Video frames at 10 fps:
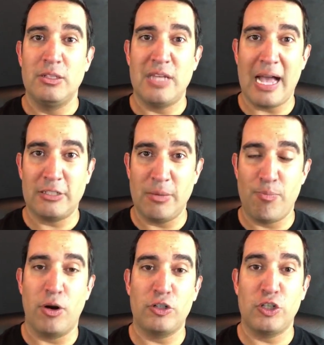to actually
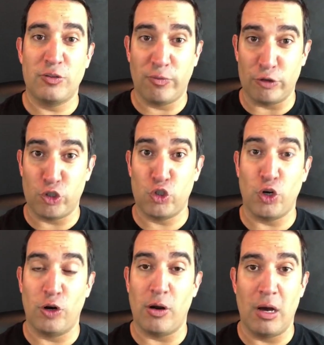purchase for
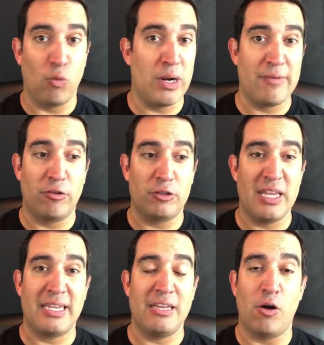sure on whatever
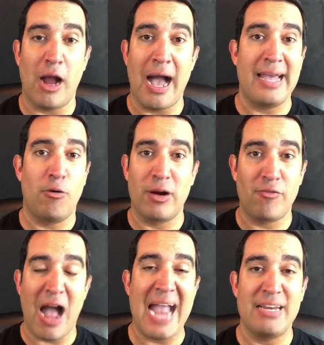ticket or
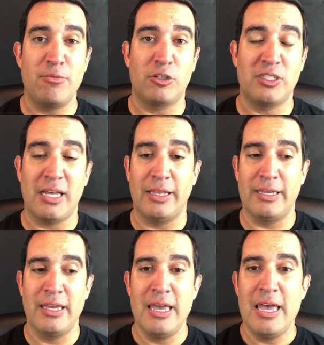whatever item you're
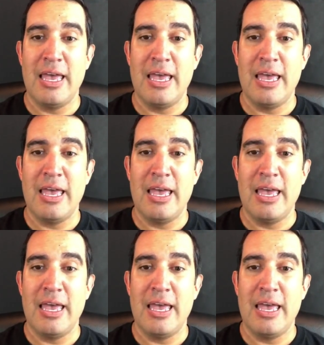selling.